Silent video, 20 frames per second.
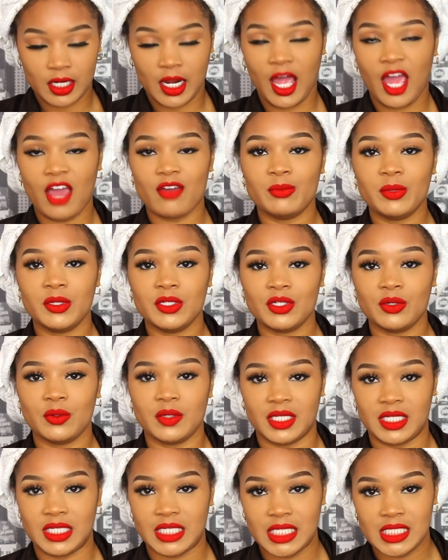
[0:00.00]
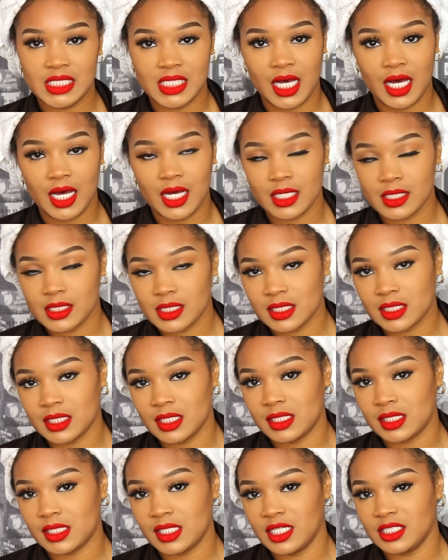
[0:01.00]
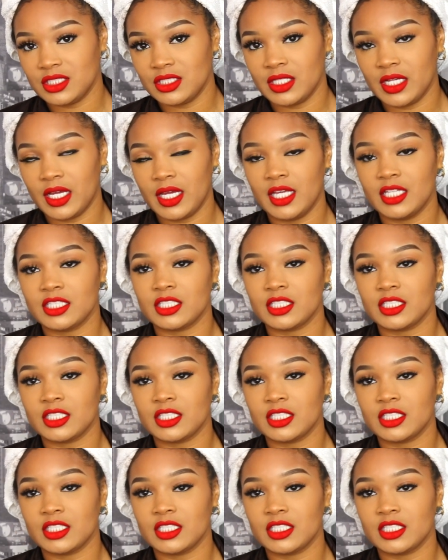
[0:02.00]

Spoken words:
I have been doing a detox since yesterday.